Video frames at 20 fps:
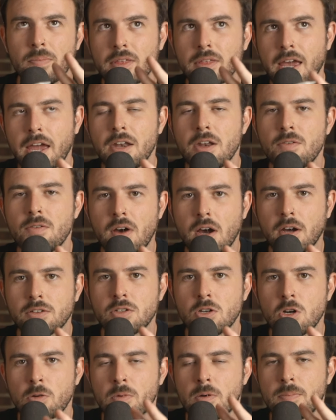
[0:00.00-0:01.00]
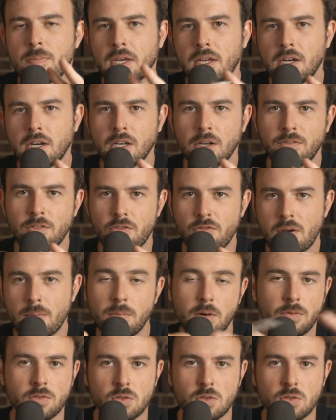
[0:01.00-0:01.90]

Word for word: the end of october beginning of november of